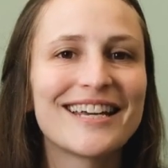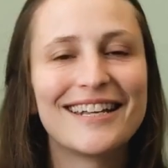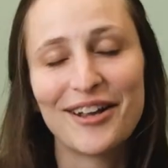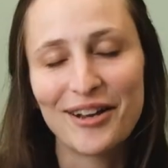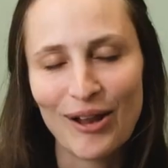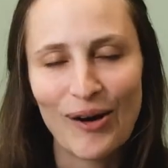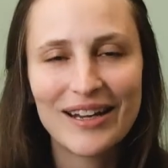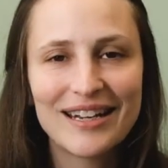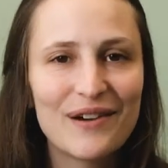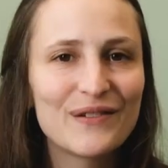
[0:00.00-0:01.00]
and not long
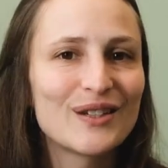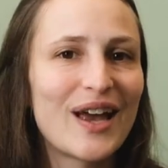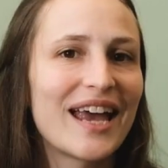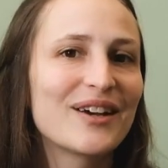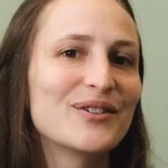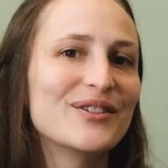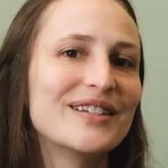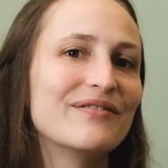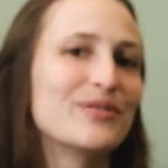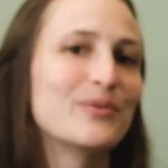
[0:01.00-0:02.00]
enough, so I couldn't
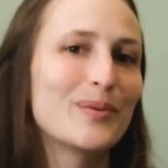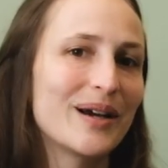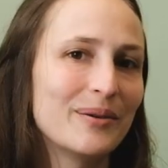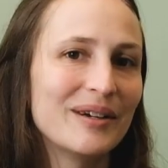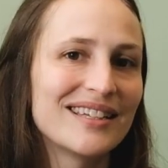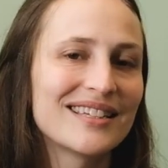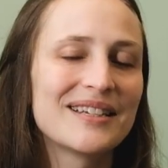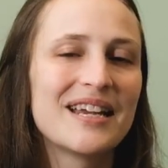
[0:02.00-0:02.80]
even wear it